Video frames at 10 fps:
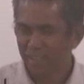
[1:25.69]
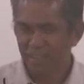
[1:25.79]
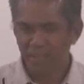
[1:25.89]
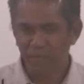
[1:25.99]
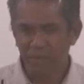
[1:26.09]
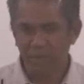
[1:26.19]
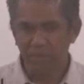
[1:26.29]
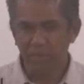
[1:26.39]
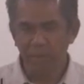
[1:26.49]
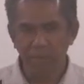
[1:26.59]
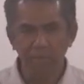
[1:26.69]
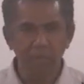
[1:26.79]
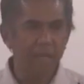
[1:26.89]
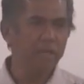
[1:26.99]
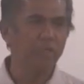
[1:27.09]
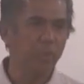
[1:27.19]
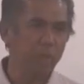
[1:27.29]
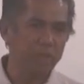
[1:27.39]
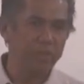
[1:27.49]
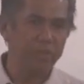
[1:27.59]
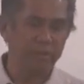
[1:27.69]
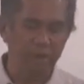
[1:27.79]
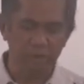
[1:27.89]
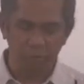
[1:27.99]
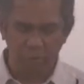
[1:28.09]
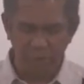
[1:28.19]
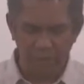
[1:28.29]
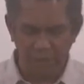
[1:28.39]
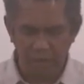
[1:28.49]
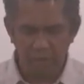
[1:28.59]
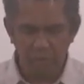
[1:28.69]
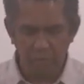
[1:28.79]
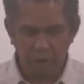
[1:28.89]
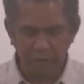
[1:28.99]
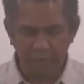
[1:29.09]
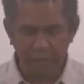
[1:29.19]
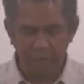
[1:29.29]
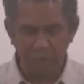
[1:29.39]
It's being squeezed as we see right now.